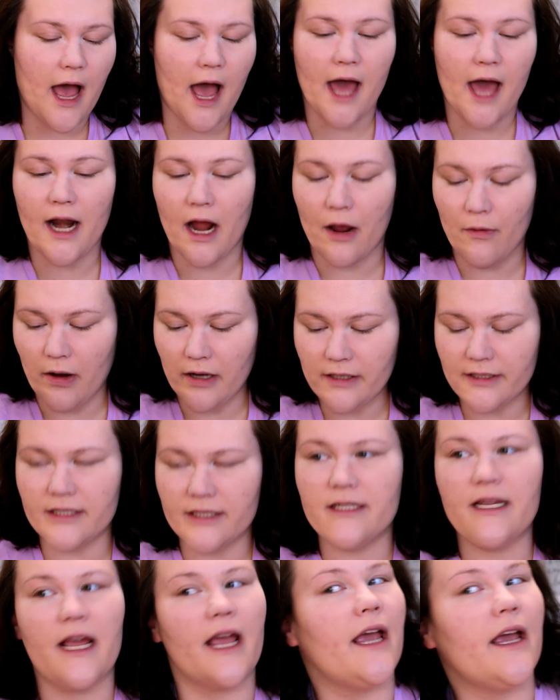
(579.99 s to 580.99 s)
And I want
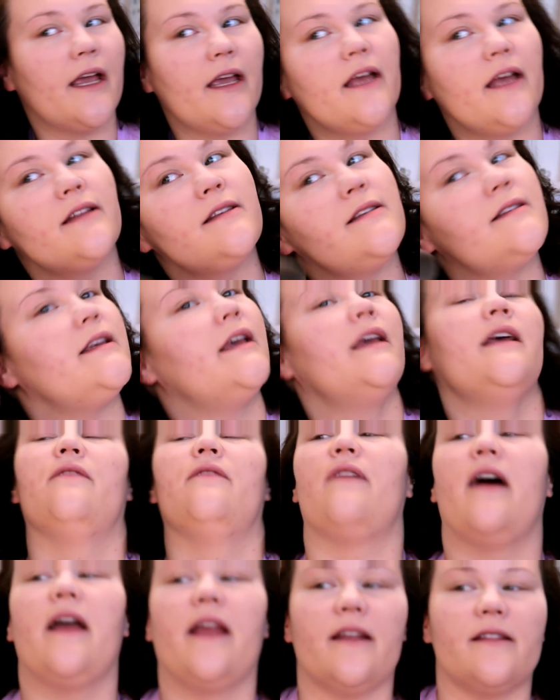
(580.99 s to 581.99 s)
to take take and see
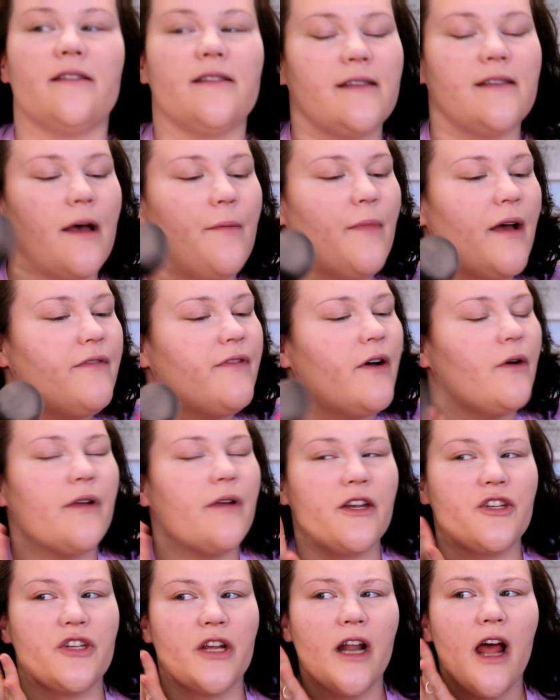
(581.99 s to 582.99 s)
if I can set my
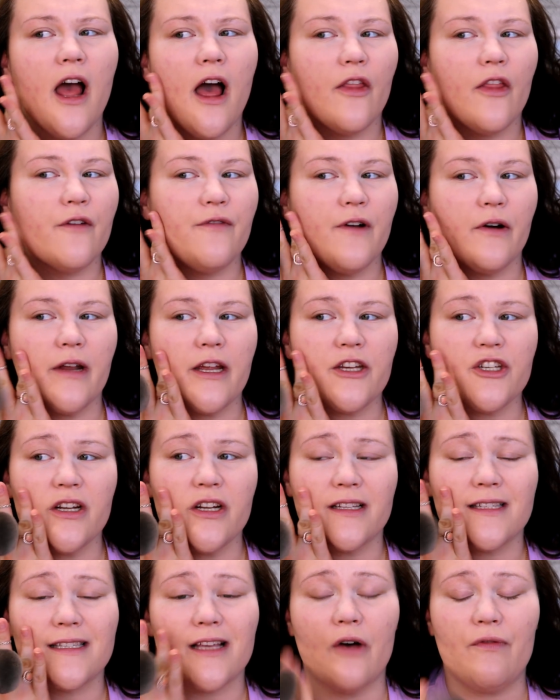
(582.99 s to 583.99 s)
foundation. The
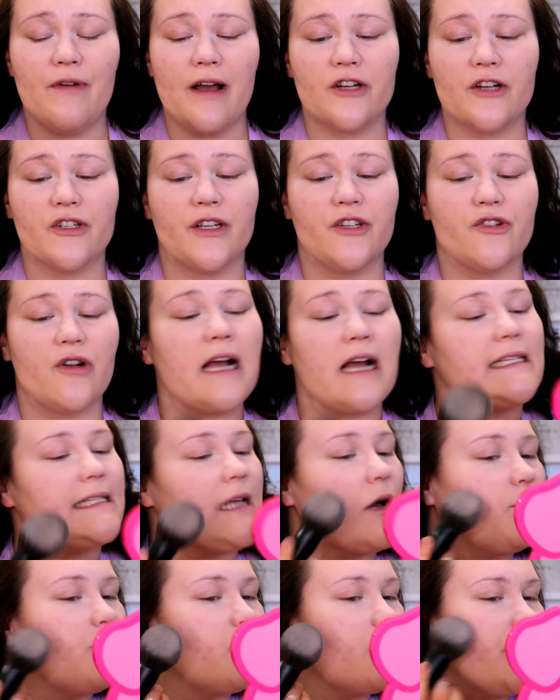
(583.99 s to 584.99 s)
foundation itself actually dries
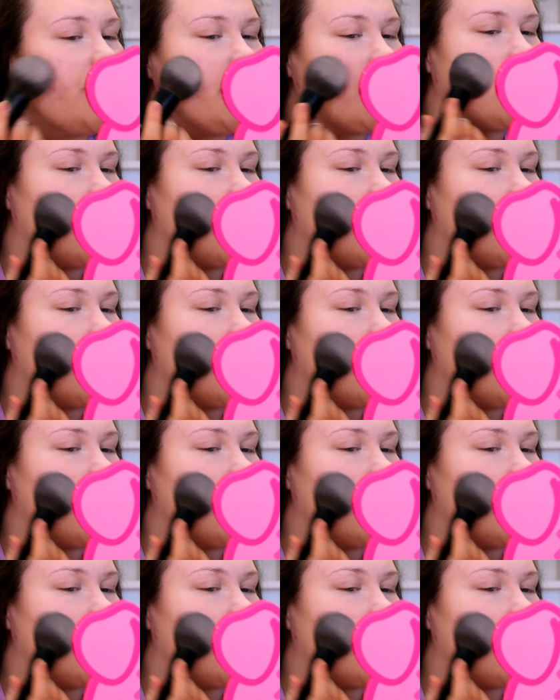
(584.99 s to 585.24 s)
down pretty